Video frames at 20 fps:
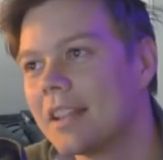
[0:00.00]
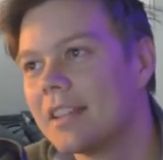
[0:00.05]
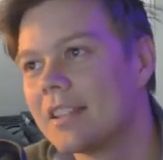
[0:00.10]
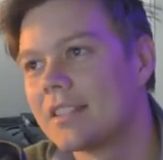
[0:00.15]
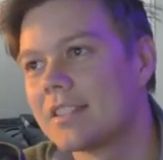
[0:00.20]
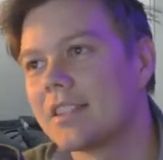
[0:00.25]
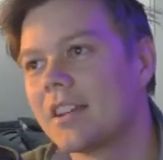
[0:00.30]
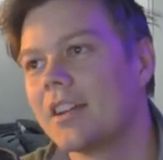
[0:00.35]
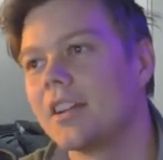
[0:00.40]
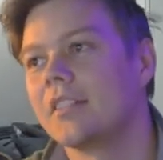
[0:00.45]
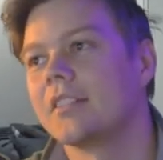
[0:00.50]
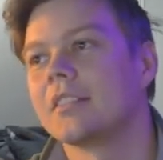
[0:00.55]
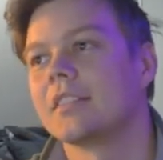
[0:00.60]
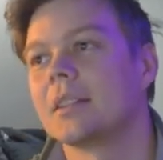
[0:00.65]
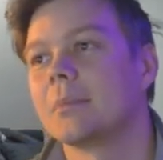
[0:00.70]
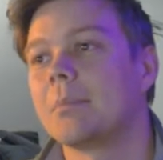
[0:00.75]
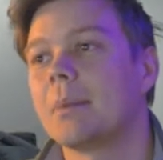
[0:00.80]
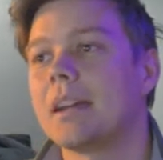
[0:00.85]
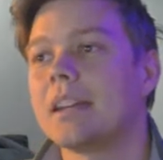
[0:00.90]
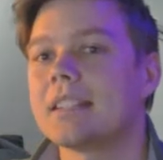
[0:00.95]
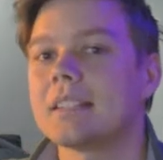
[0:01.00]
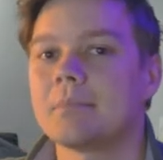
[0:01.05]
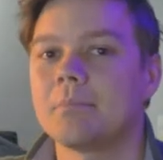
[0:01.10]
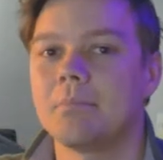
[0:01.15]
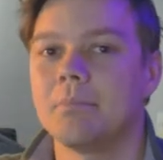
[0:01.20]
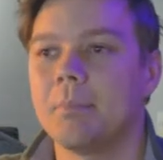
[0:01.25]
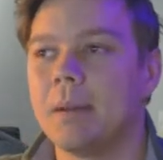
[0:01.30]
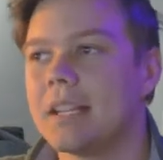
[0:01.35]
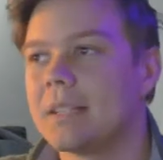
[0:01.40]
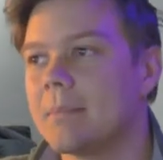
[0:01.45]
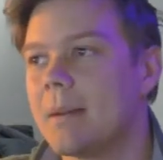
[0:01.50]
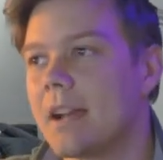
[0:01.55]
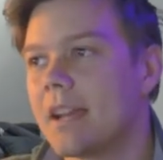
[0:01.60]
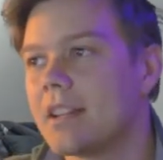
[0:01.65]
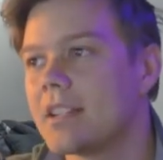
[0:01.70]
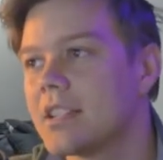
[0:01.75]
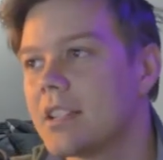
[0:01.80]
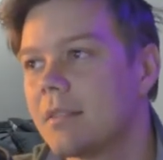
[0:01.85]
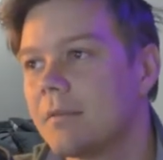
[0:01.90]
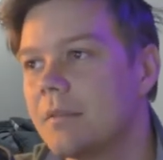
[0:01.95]
So the base
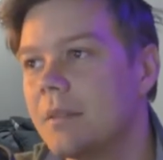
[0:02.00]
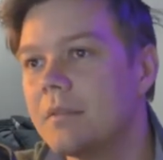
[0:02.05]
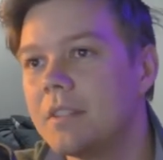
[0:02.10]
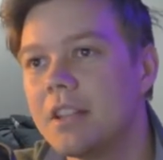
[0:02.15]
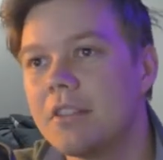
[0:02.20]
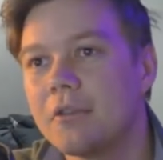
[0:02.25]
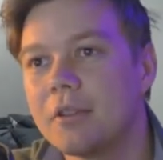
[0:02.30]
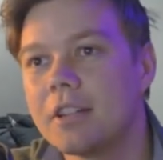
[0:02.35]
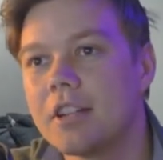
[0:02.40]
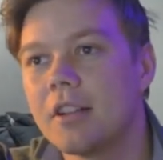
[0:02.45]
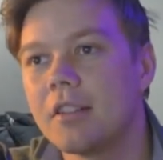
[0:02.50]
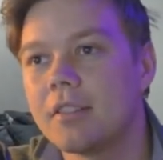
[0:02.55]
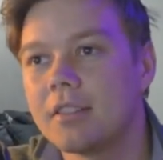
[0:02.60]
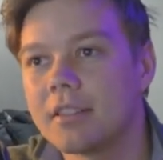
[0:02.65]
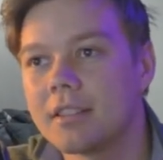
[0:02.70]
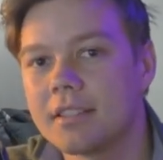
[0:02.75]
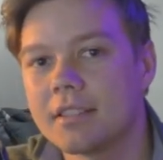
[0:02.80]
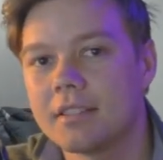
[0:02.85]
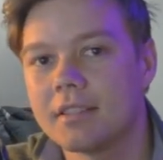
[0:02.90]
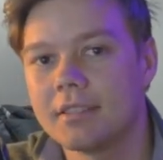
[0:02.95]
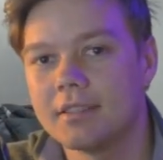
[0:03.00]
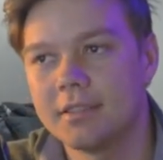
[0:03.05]
package, $53,